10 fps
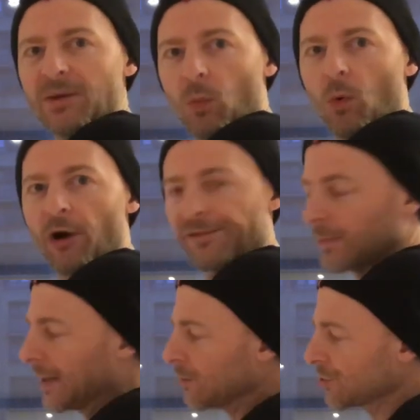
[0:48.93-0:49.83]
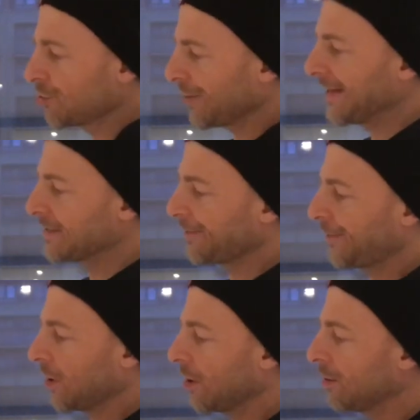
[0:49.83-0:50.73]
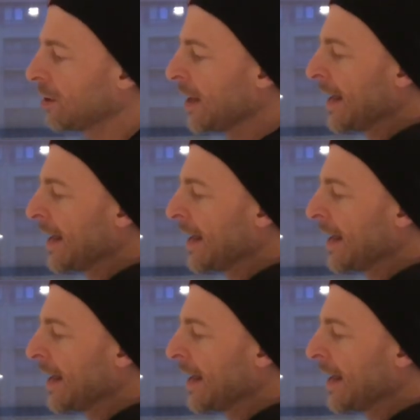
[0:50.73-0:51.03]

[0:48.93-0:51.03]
didn't work for me. It was tricky to follow.